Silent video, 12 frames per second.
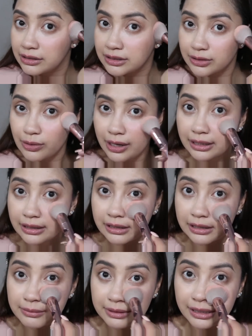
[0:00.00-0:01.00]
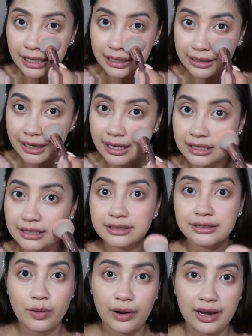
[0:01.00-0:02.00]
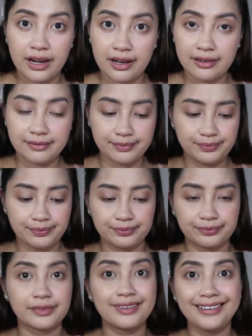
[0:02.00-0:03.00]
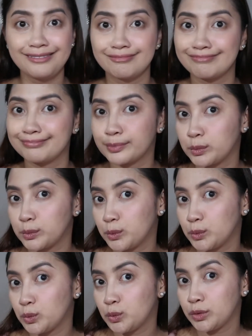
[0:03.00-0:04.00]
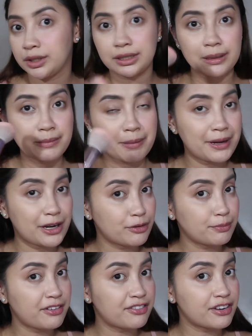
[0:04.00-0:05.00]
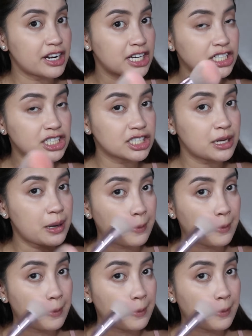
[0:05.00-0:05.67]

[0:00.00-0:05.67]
So, kahit di na mag-highlight, okay lang. Yan. Diba meron pa fresh?